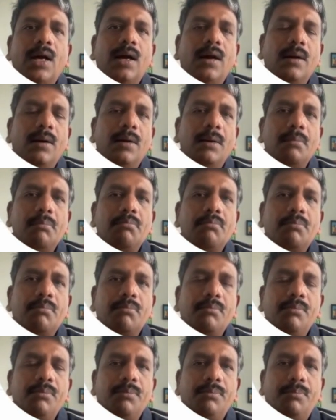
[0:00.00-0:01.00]
uh,
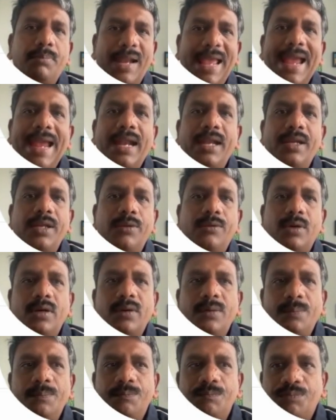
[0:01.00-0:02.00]
plan
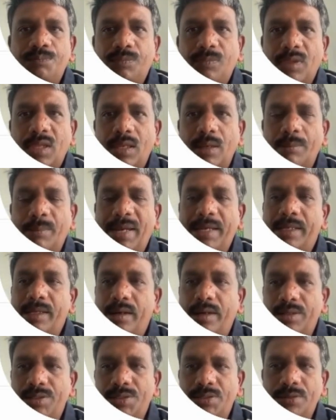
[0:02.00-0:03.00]
your
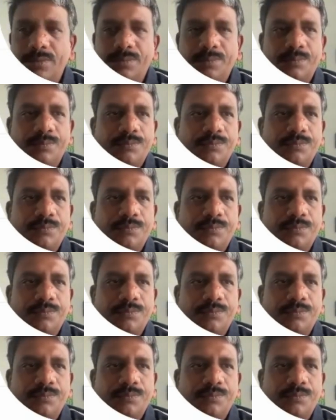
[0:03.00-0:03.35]
migration.